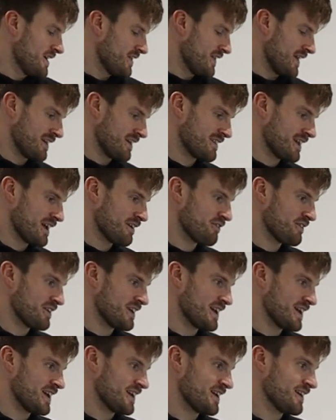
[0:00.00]
there's
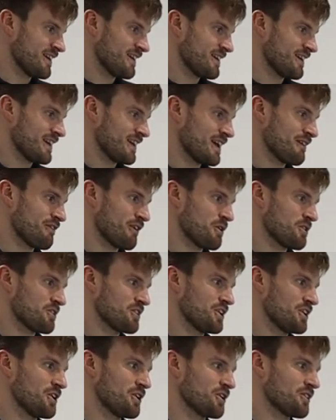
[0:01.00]
definitely, if I
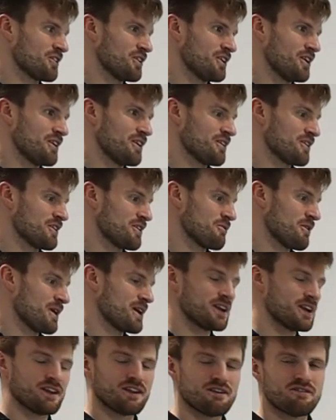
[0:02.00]
was to look to, to
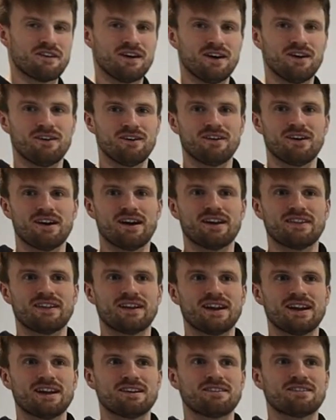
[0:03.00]
ride another felt, I
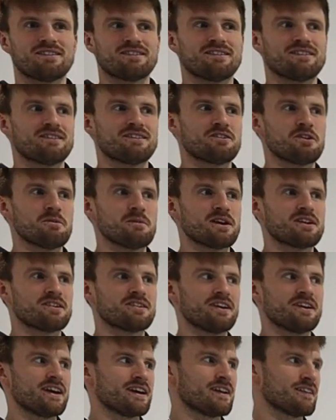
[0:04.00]
think there's some
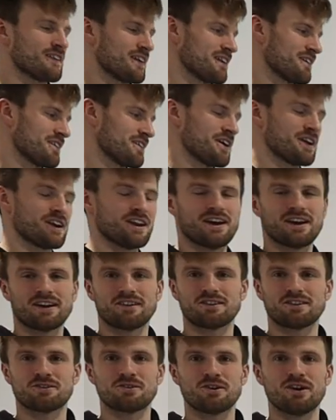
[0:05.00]
exciting things that I'd
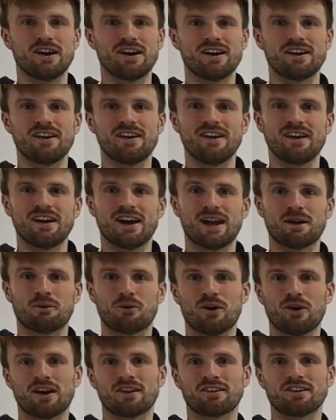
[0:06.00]
like to try, and
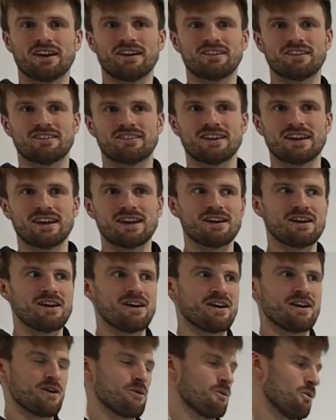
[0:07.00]
I'm quite excited to see
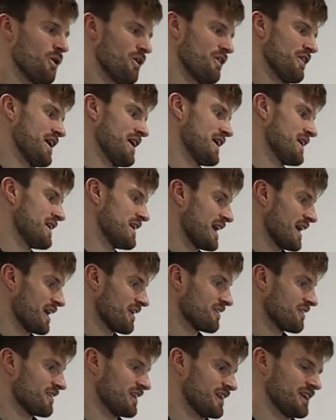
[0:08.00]
what their
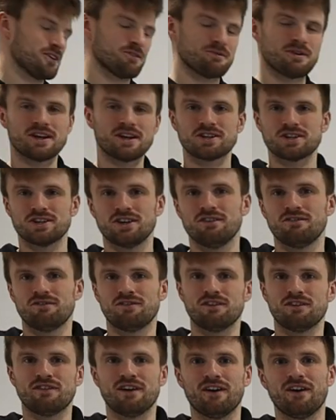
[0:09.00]
next iteration
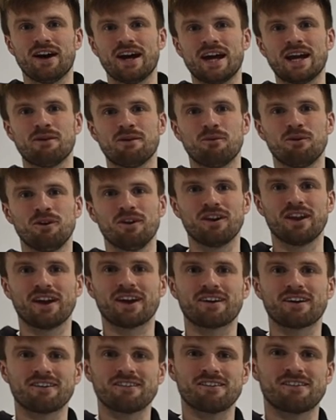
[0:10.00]
of the felt I will look
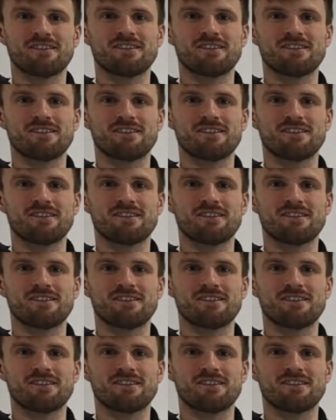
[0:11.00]
like.